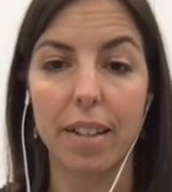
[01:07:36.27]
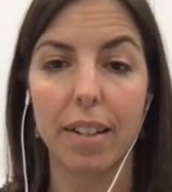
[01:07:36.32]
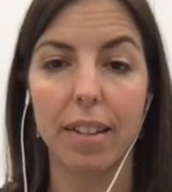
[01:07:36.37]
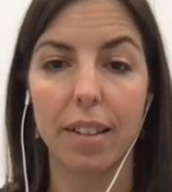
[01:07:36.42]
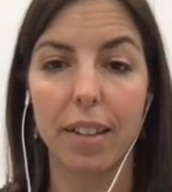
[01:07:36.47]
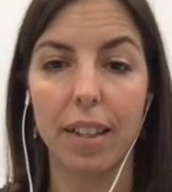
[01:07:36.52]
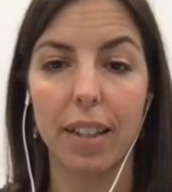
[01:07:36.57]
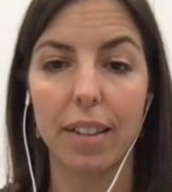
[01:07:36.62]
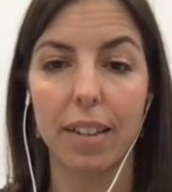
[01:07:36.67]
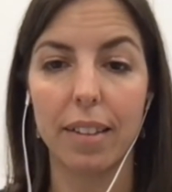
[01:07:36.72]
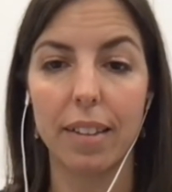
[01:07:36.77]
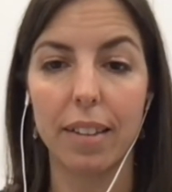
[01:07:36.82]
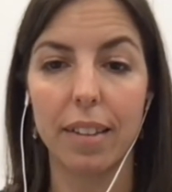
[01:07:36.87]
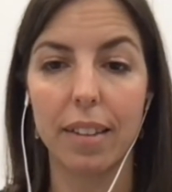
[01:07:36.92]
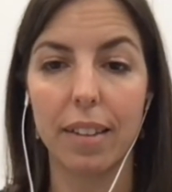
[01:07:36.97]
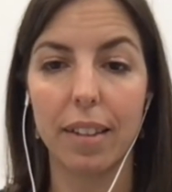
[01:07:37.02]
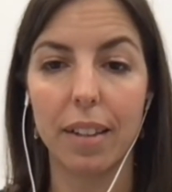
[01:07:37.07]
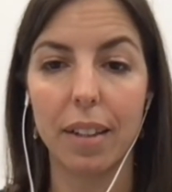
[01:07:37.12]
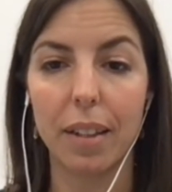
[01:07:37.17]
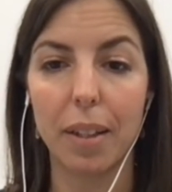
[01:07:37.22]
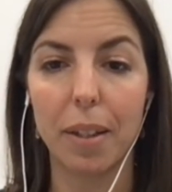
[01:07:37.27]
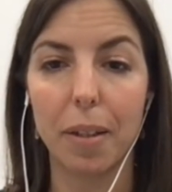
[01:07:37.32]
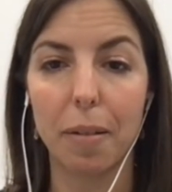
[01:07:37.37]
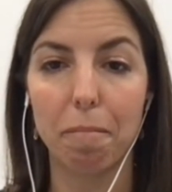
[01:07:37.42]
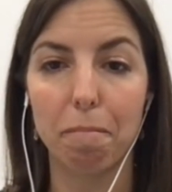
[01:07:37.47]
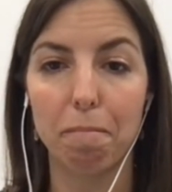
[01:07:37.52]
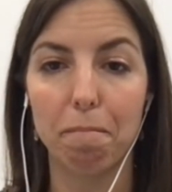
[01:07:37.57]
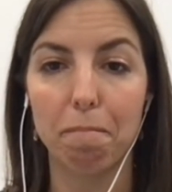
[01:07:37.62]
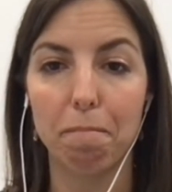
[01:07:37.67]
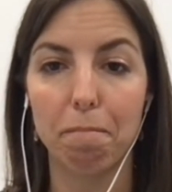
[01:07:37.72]
and
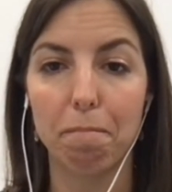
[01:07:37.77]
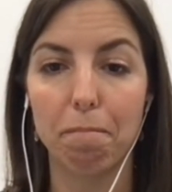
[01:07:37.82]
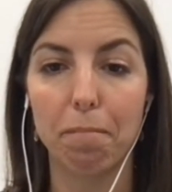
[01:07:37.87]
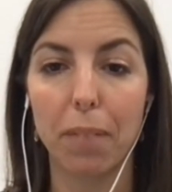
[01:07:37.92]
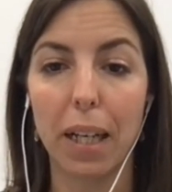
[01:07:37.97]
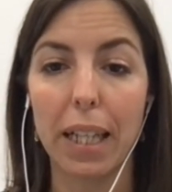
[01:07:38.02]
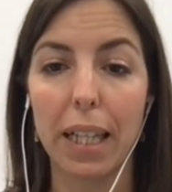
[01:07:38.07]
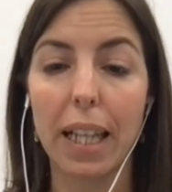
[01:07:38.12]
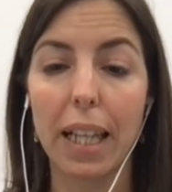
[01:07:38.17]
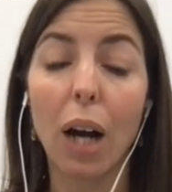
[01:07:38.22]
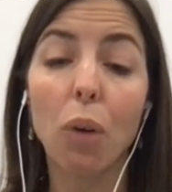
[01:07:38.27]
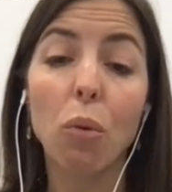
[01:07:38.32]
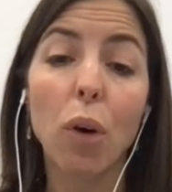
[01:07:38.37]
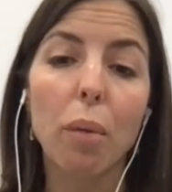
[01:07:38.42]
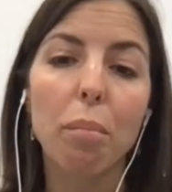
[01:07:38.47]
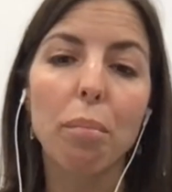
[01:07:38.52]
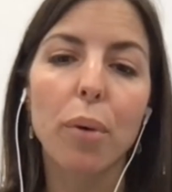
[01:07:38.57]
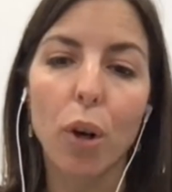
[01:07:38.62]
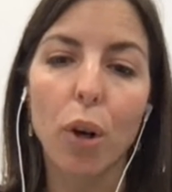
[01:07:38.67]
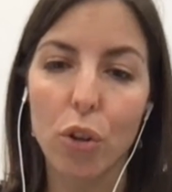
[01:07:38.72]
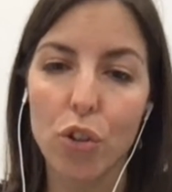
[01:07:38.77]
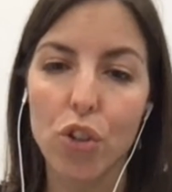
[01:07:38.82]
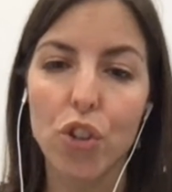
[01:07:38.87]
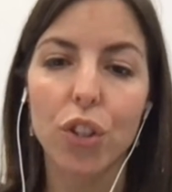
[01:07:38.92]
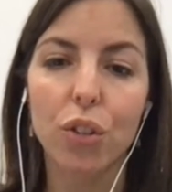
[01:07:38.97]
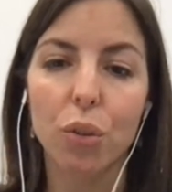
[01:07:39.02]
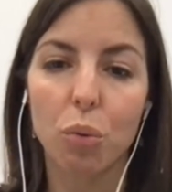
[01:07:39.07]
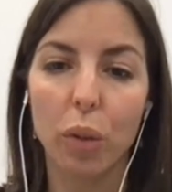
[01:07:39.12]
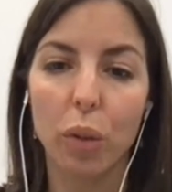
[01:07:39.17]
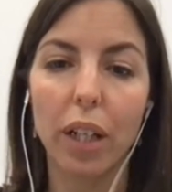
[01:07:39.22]
our project
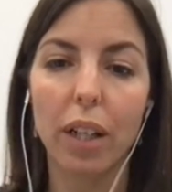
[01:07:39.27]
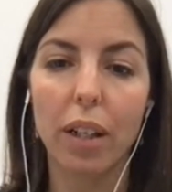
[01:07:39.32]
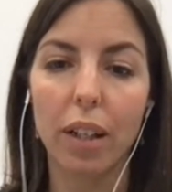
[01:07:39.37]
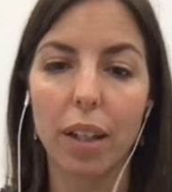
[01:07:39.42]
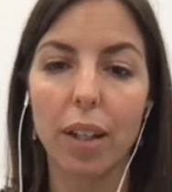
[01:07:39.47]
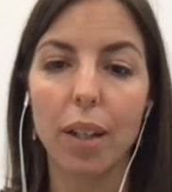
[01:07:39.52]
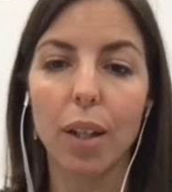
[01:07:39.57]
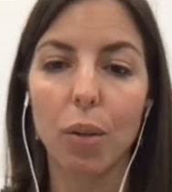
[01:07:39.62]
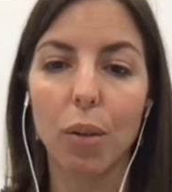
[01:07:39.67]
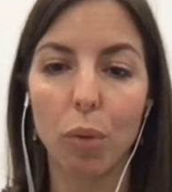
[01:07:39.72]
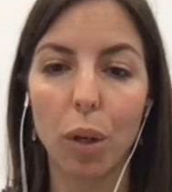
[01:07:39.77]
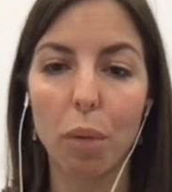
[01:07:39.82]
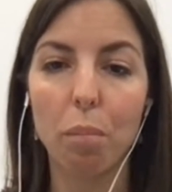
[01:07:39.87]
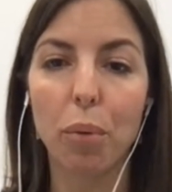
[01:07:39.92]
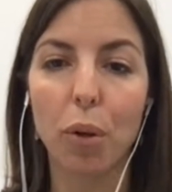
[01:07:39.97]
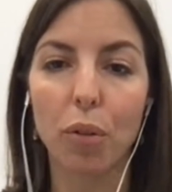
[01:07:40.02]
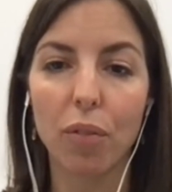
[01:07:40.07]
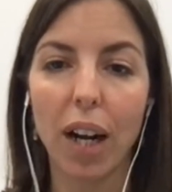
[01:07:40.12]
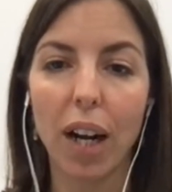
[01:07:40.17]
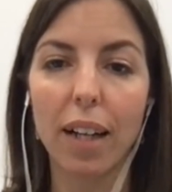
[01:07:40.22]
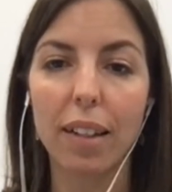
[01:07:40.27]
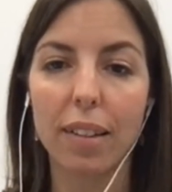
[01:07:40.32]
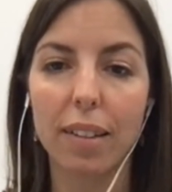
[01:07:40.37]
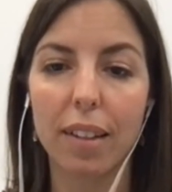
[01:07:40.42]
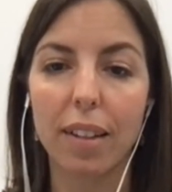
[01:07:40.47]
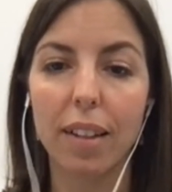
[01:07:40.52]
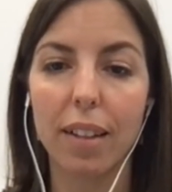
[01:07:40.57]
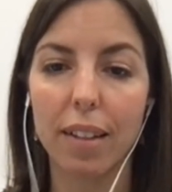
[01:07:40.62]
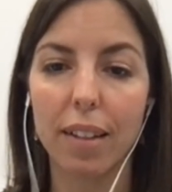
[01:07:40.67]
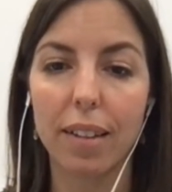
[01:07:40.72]
will provide
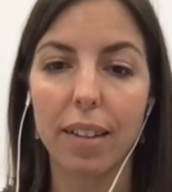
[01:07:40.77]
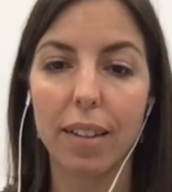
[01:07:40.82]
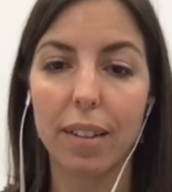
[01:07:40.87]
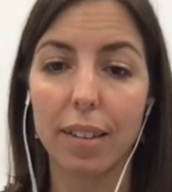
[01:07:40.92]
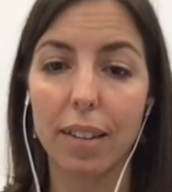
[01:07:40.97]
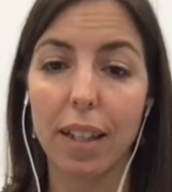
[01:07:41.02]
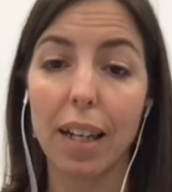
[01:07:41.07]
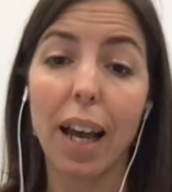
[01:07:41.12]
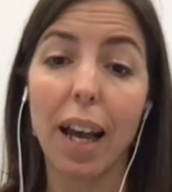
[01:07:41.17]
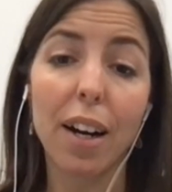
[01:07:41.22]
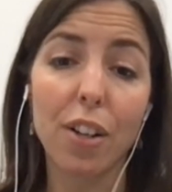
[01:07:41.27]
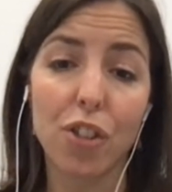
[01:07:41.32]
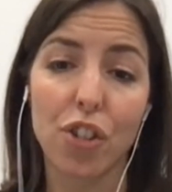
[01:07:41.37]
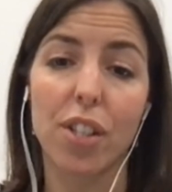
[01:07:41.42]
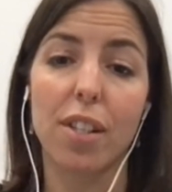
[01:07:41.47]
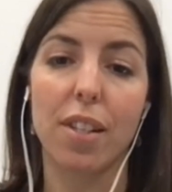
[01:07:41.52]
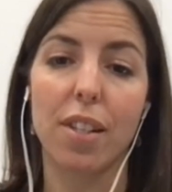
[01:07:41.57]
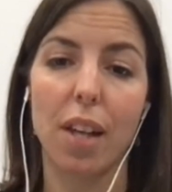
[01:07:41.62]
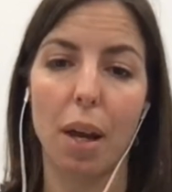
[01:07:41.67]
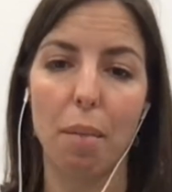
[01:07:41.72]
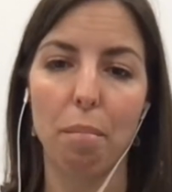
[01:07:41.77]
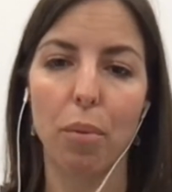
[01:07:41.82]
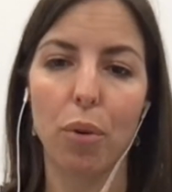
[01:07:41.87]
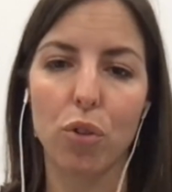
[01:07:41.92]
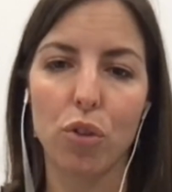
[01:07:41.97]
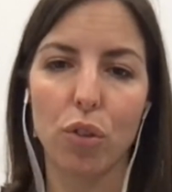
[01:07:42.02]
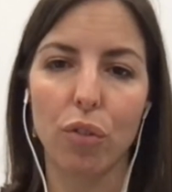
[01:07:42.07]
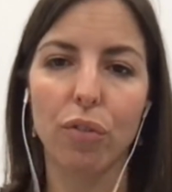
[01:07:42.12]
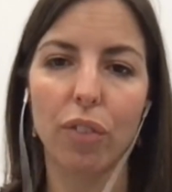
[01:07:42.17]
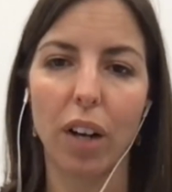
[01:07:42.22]
the largest sample
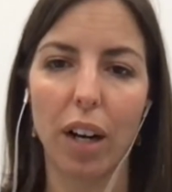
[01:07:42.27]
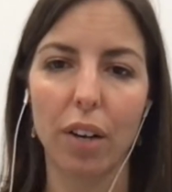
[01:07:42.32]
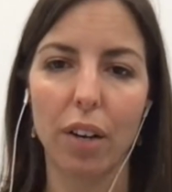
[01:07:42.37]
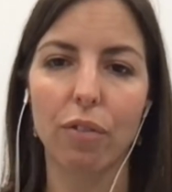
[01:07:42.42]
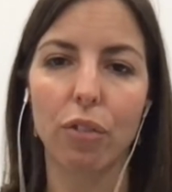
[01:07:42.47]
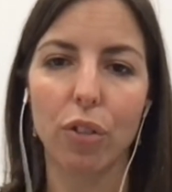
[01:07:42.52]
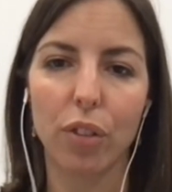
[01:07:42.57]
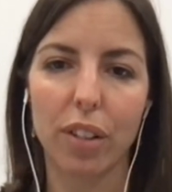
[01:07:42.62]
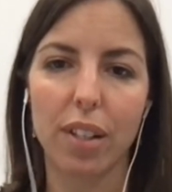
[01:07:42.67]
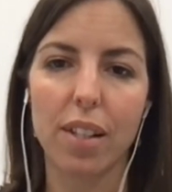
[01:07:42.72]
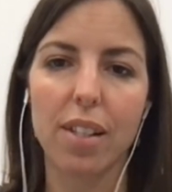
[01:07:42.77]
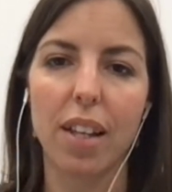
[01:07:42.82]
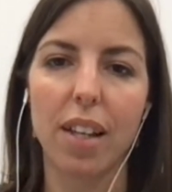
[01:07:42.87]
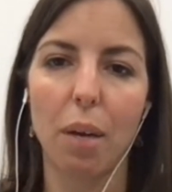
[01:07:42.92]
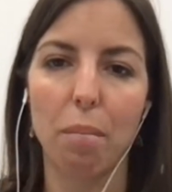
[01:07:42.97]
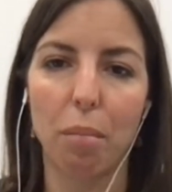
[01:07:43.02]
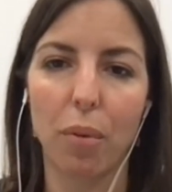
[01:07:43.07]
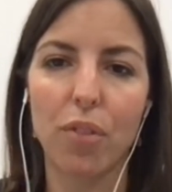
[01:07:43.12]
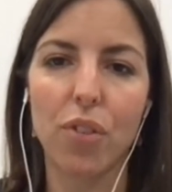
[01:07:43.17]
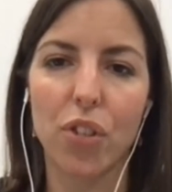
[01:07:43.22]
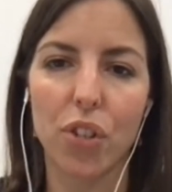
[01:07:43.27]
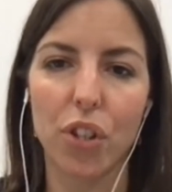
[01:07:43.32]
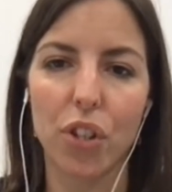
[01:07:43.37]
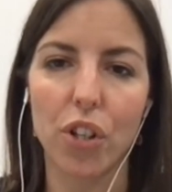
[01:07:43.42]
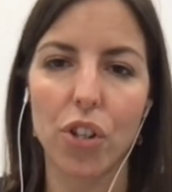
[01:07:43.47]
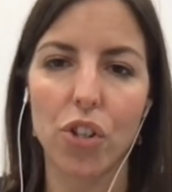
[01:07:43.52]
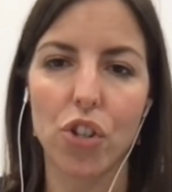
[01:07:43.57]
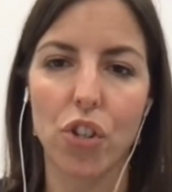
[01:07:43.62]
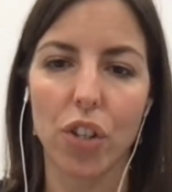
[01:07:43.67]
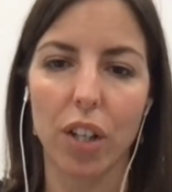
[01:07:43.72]
so far for this type of
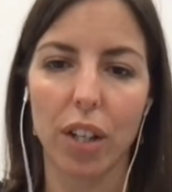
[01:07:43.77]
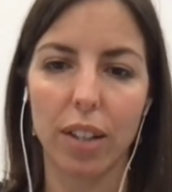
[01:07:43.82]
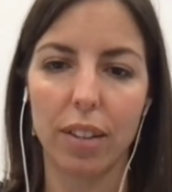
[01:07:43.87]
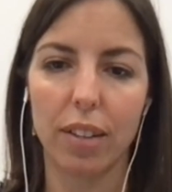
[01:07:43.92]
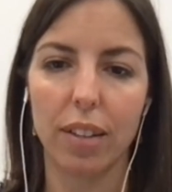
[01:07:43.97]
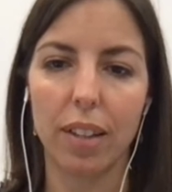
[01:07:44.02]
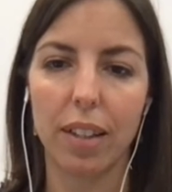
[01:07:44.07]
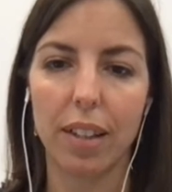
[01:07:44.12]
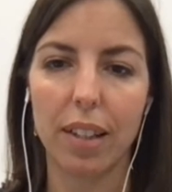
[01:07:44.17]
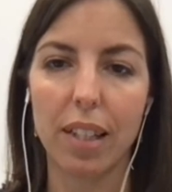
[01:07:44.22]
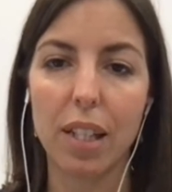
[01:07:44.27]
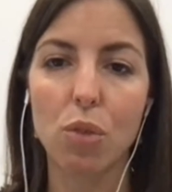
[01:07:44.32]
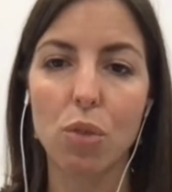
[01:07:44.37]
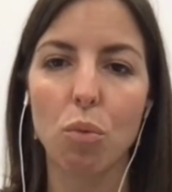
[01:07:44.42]
search, and this